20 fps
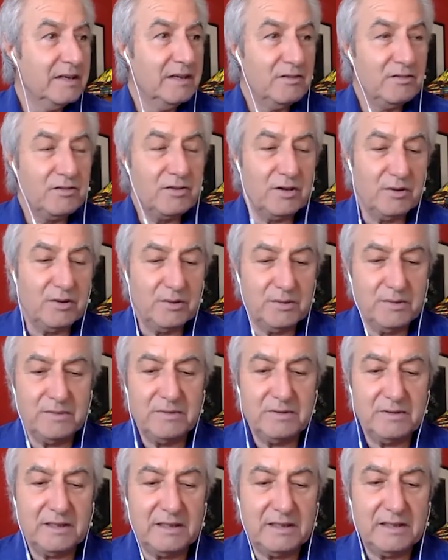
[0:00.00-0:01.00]

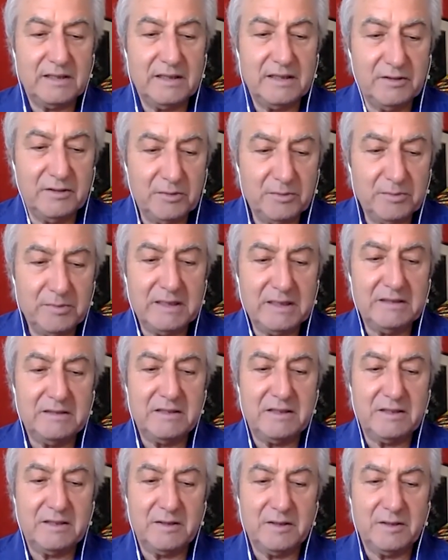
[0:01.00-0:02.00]
so under
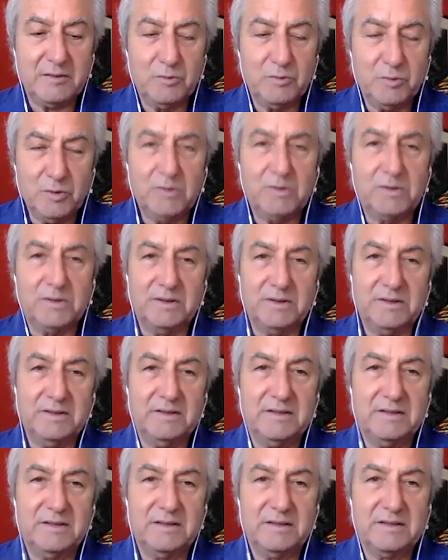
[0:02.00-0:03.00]
military rule,
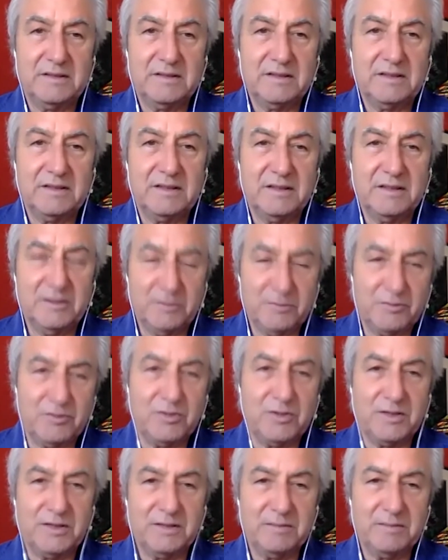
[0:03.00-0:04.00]
under
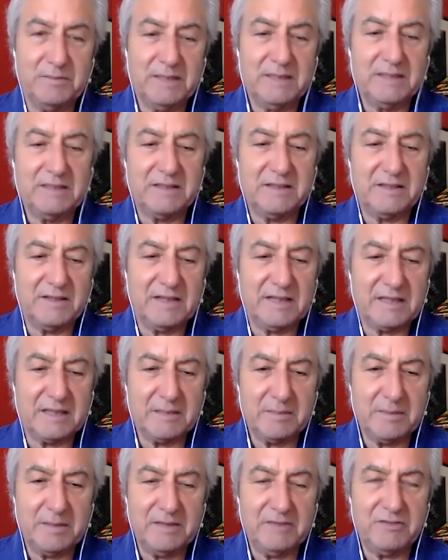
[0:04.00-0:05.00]
foreign military
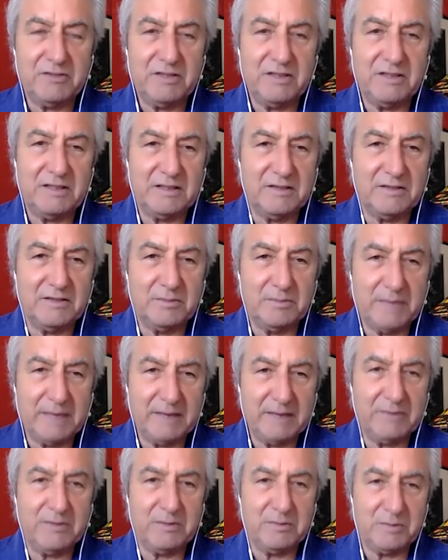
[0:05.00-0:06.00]
occupation and under
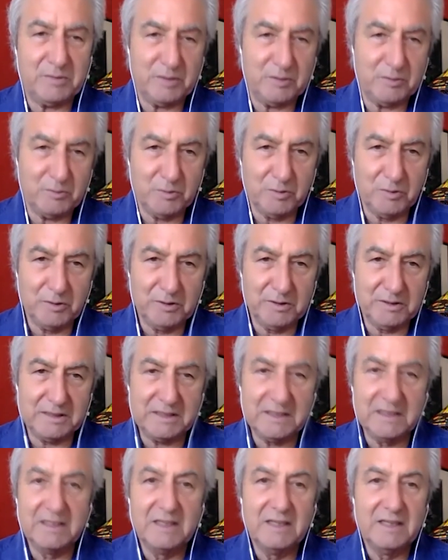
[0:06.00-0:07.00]
bankruptcy rules,
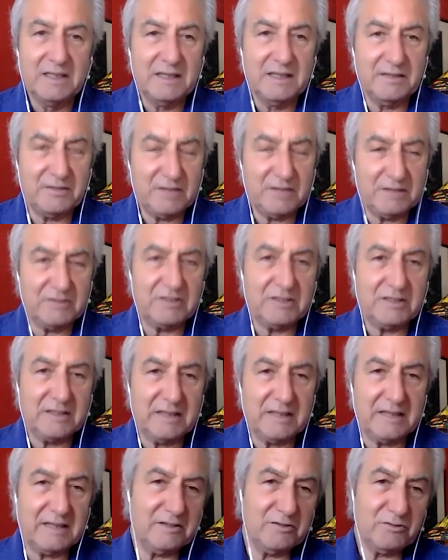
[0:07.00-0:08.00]
essentially
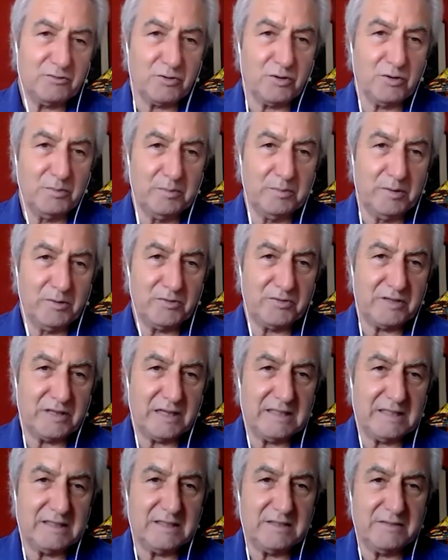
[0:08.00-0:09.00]
they control both
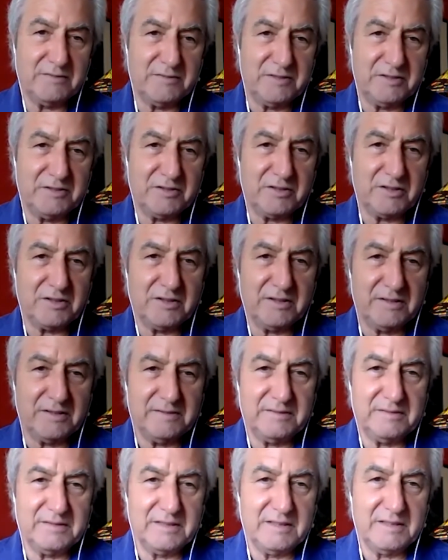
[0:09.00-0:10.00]
sides, the physical
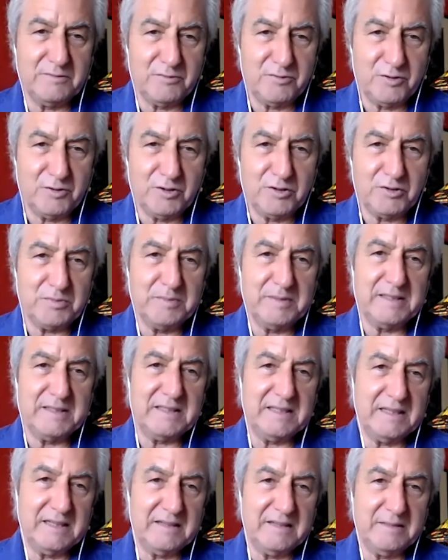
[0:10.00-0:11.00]
enforcement
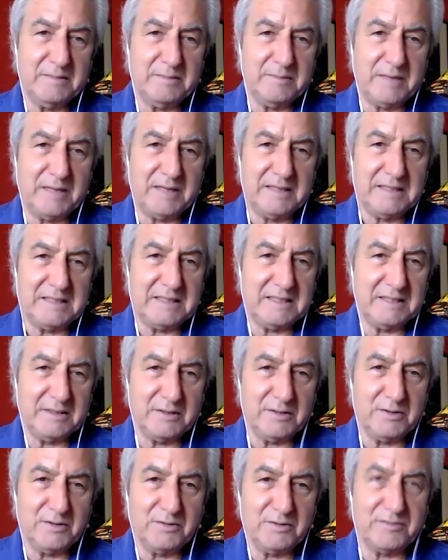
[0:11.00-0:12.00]
and the
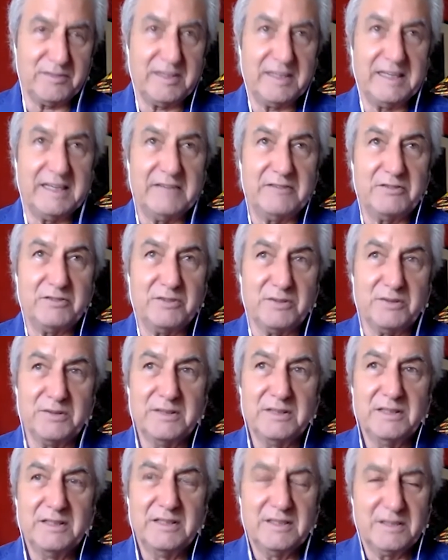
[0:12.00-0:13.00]
monetary or financial
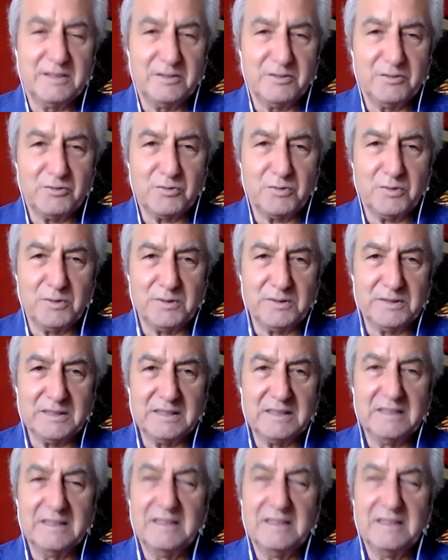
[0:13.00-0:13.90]
controls.